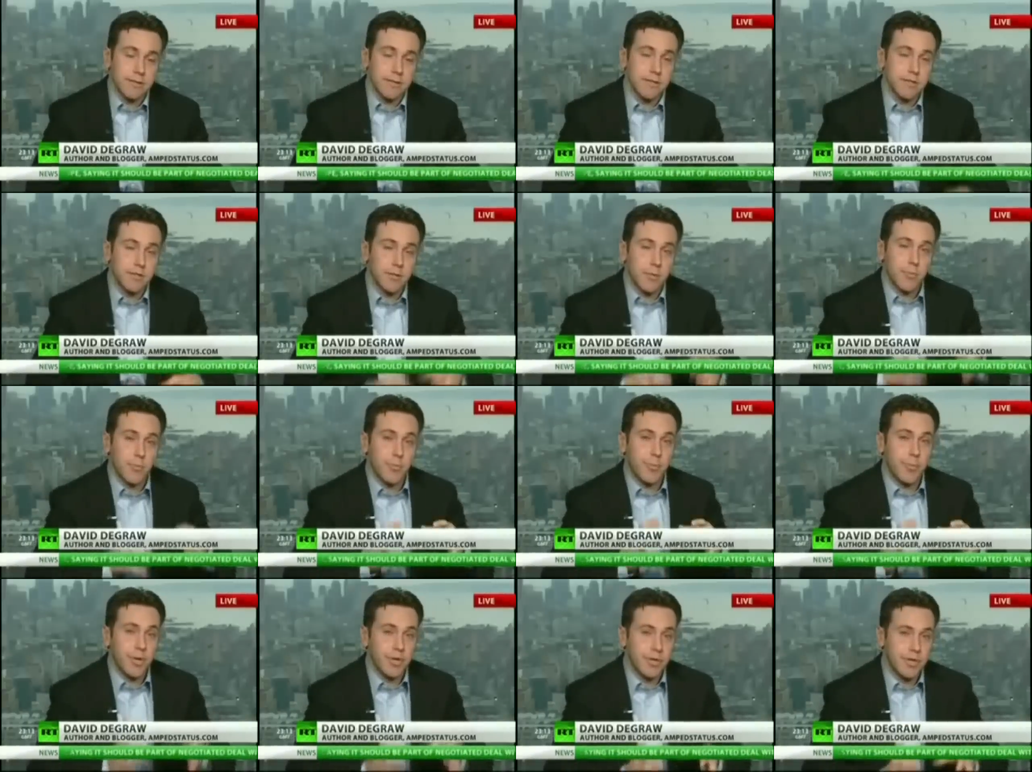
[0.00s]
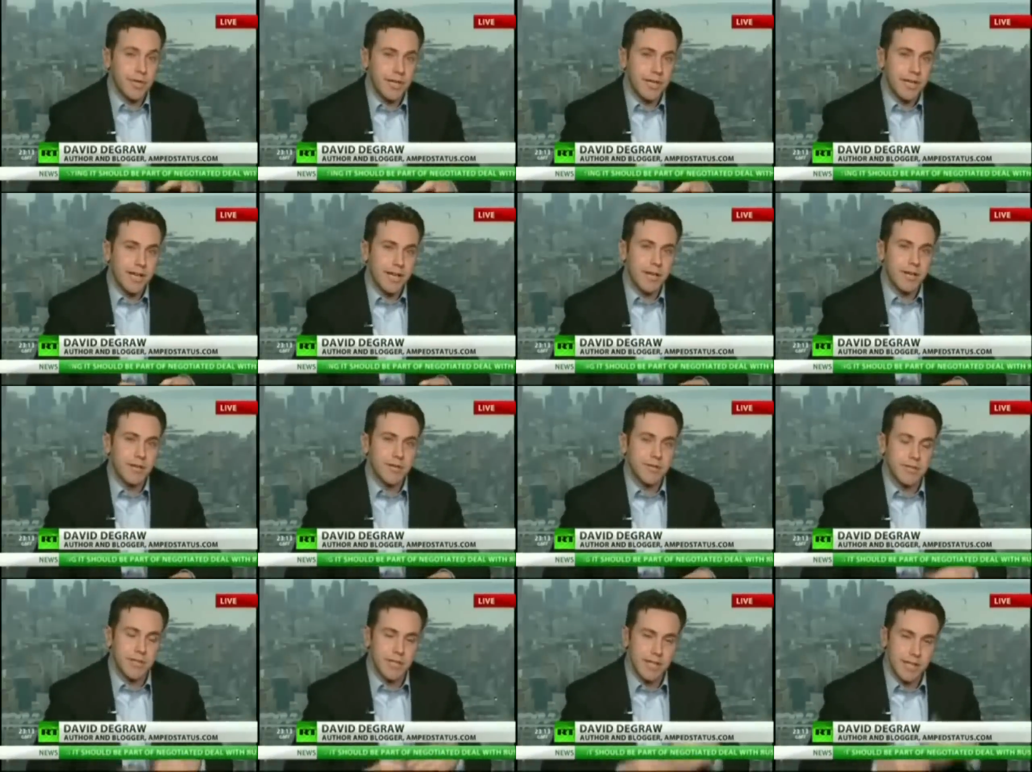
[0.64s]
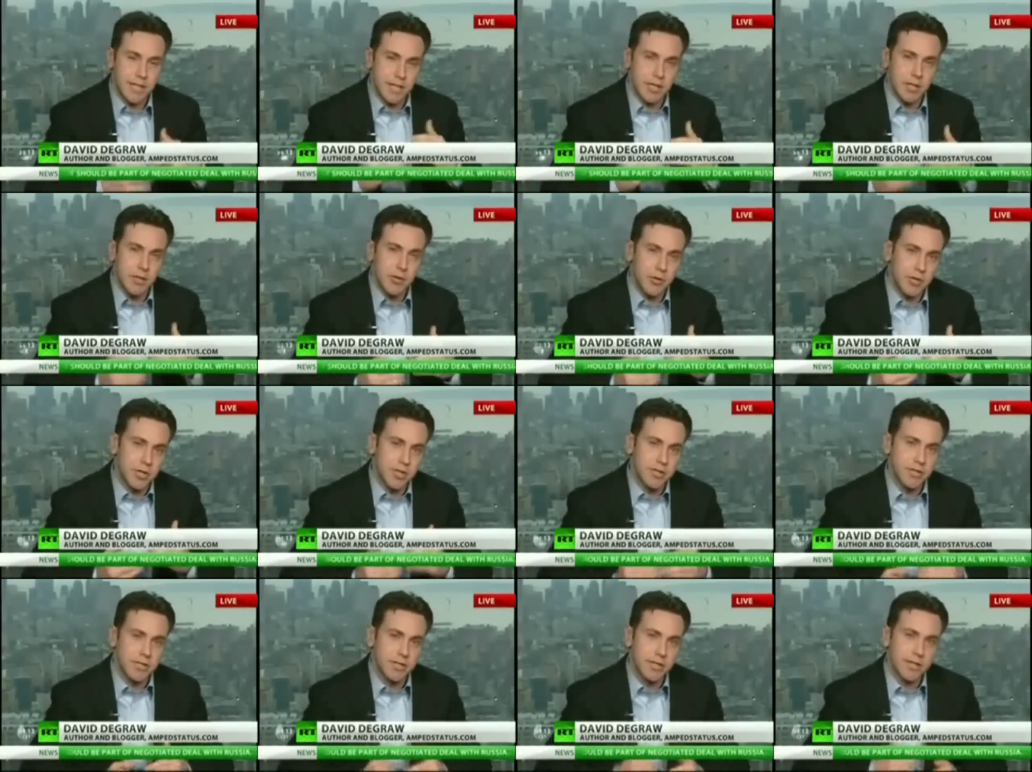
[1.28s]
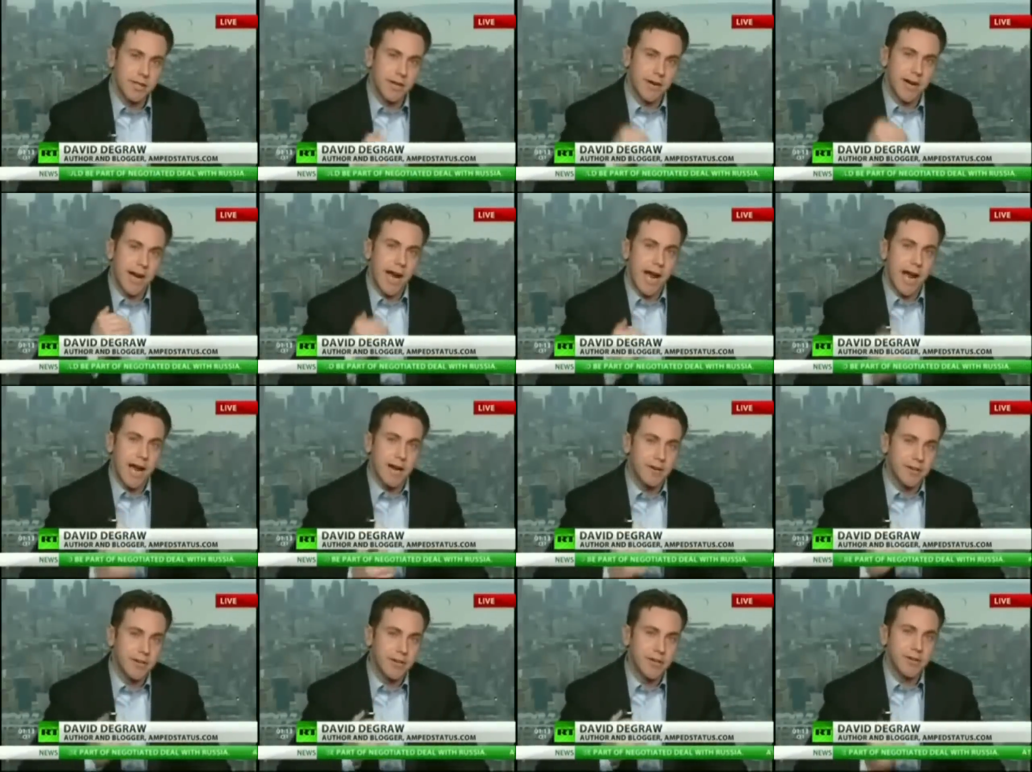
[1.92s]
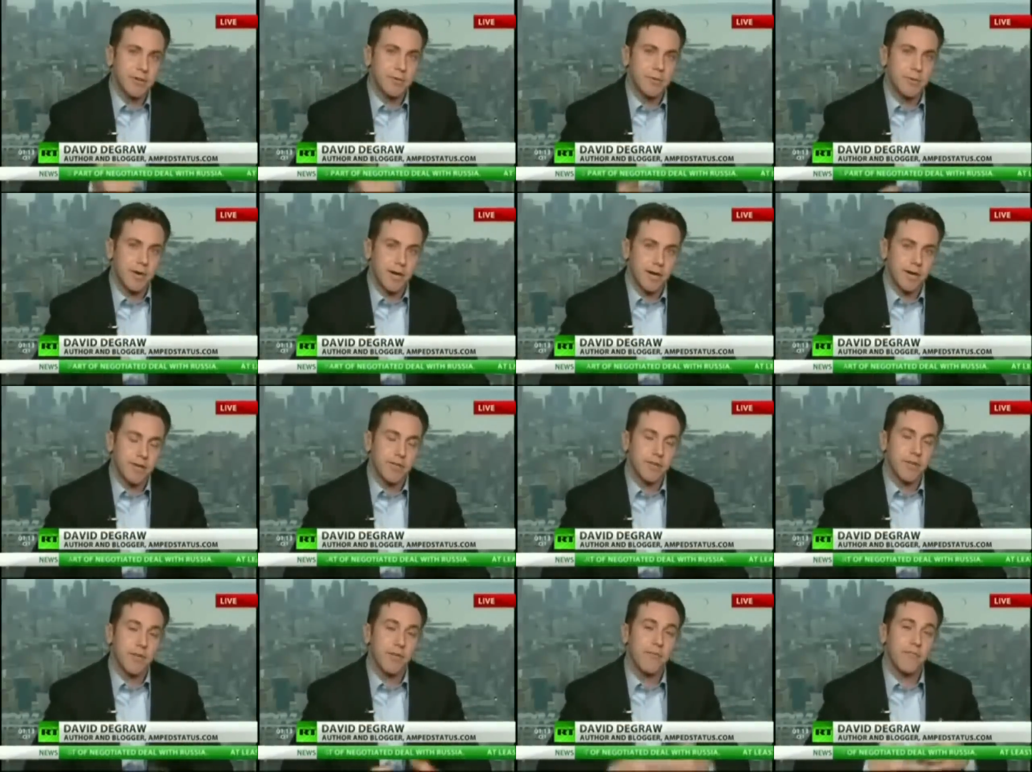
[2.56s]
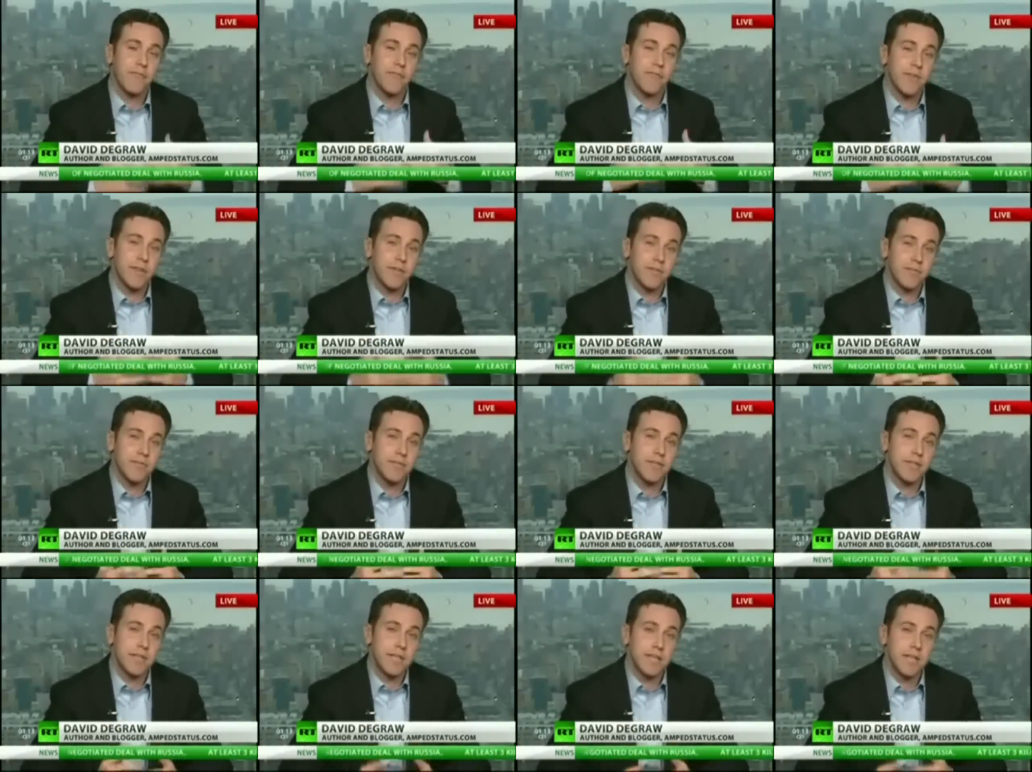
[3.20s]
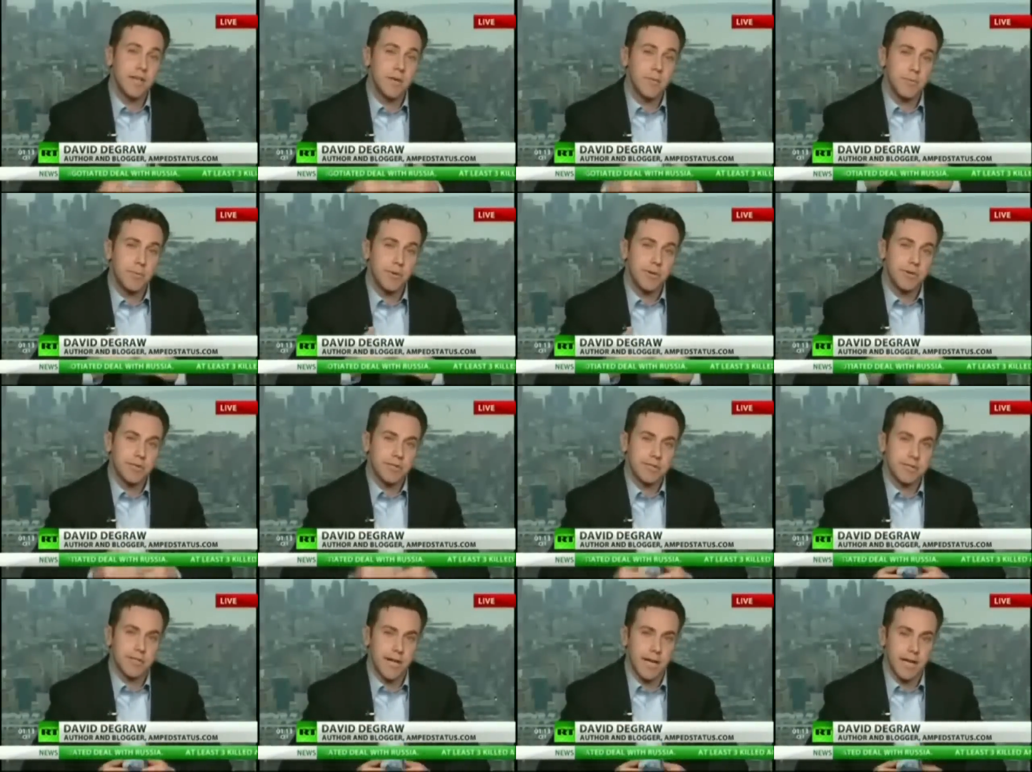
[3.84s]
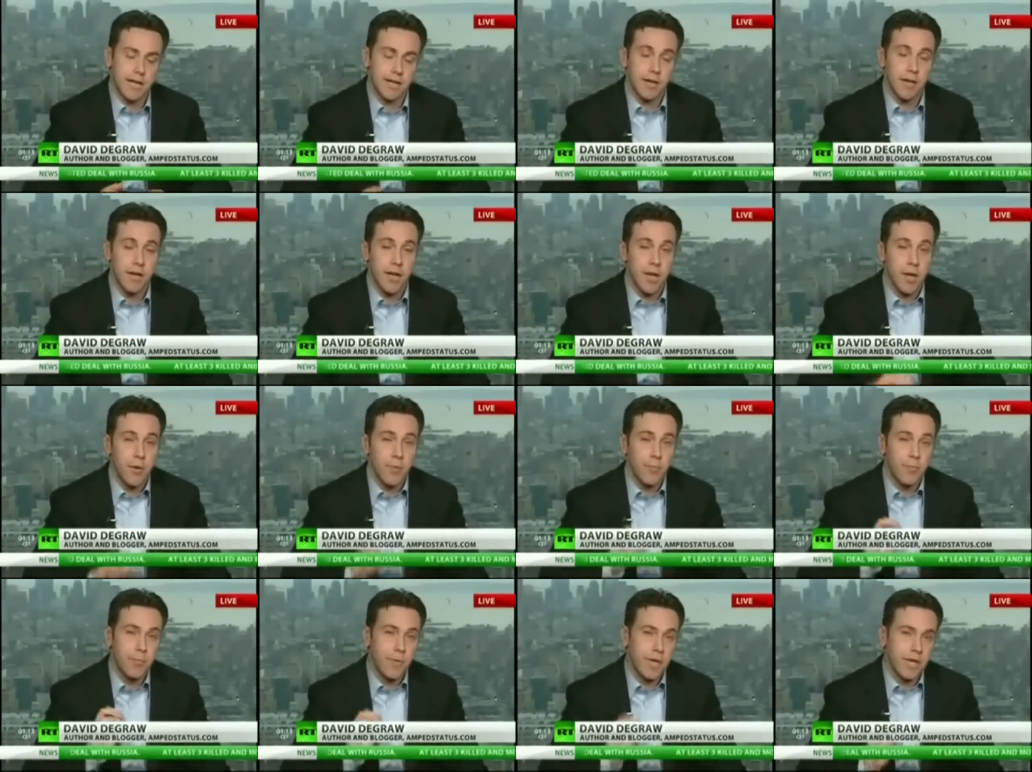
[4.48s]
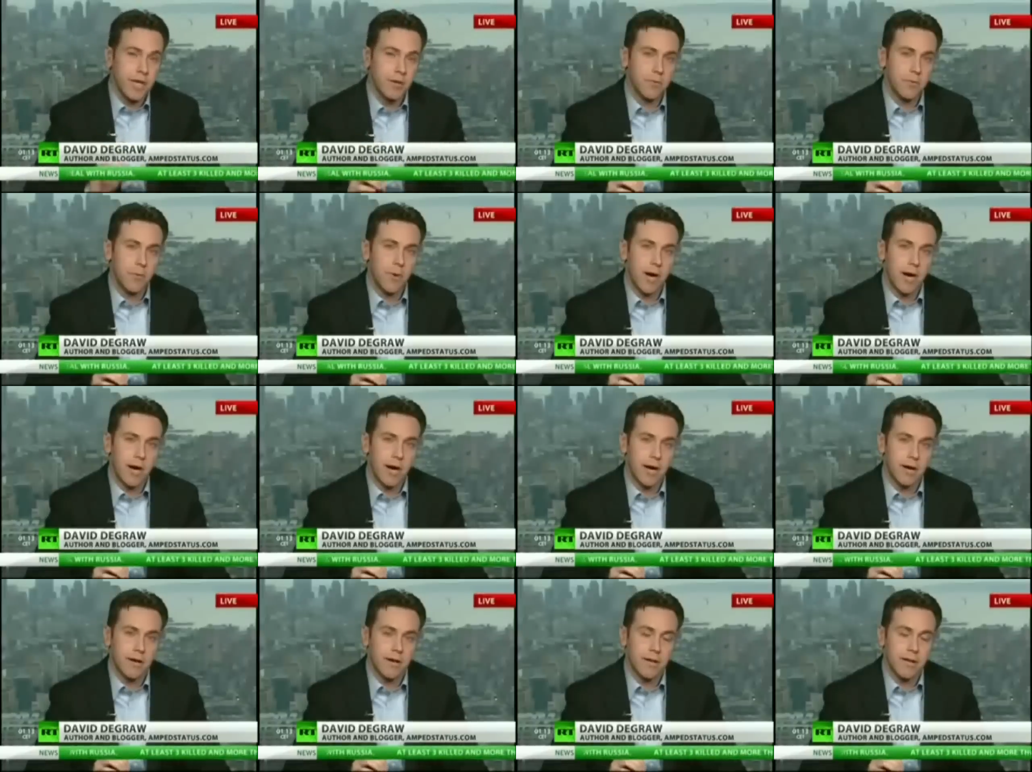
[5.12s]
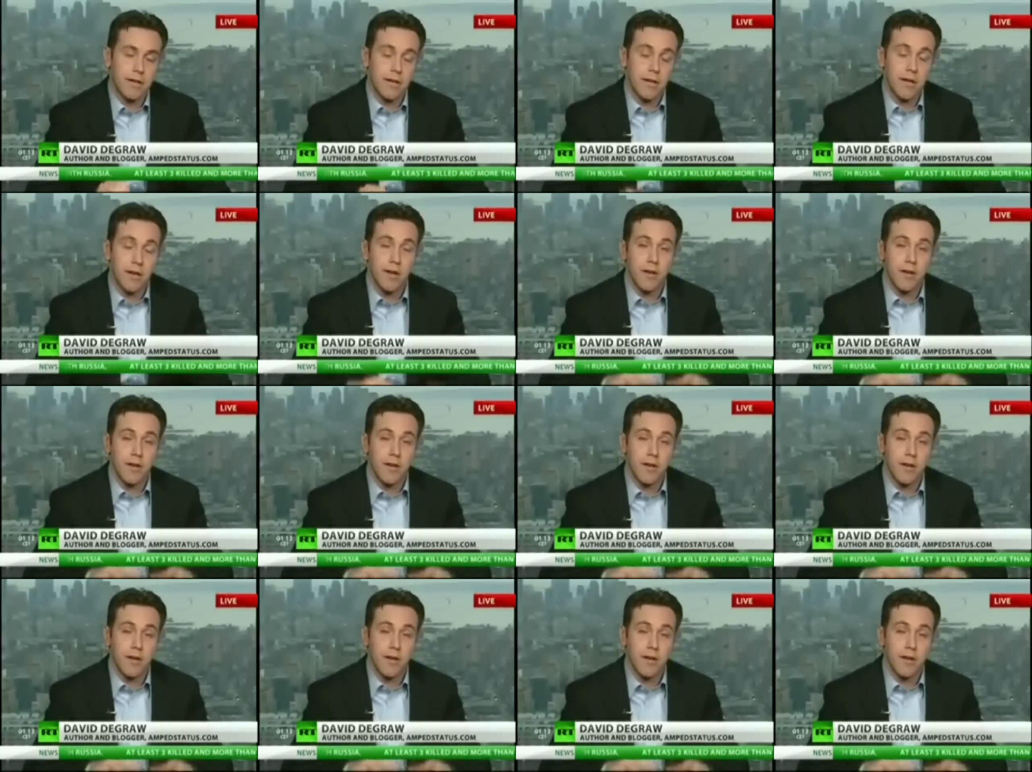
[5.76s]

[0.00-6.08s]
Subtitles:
These are billionaires increasing their aggregate wealth 50%. Meanwhile,